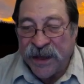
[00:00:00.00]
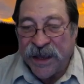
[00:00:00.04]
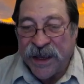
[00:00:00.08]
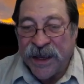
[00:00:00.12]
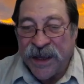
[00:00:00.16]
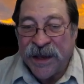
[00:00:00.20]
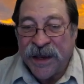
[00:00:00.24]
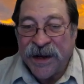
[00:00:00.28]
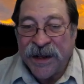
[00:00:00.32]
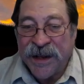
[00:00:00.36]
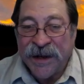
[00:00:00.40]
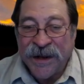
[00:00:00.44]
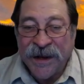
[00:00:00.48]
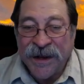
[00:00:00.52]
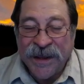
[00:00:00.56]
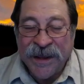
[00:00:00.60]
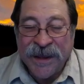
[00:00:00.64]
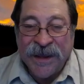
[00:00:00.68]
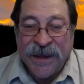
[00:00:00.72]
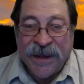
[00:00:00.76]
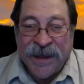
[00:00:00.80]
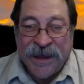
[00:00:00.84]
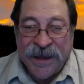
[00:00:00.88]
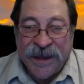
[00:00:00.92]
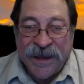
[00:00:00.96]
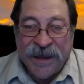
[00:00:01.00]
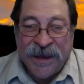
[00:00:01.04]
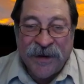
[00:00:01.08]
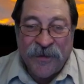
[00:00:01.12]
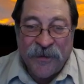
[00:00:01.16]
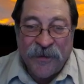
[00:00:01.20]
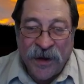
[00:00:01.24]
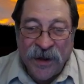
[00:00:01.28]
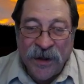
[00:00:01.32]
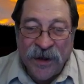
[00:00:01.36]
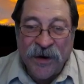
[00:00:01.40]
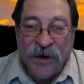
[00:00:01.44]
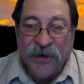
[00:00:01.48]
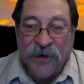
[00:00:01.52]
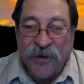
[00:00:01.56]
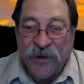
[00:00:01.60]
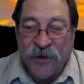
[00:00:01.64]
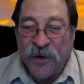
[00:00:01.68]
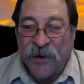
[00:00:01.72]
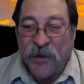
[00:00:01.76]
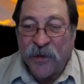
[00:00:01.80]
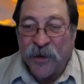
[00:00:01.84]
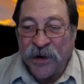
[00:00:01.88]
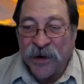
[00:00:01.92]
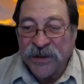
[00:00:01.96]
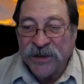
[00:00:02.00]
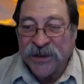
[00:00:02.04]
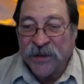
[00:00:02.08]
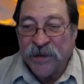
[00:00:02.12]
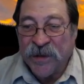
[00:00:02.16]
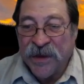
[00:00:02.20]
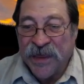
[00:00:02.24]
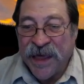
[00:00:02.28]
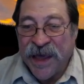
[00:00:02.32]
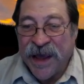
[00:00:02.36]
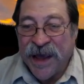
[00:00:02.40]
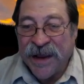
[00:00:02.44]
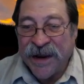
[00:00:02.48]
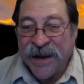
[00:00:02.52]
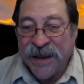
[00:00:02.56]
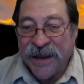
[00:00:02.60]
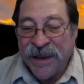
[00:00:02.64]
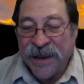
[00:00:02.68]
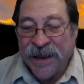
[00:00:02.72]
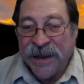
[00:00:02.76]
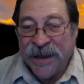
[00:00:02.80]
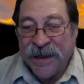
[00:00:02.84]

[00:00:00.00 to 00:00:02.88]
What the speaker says: again, and we can go through and work some of that.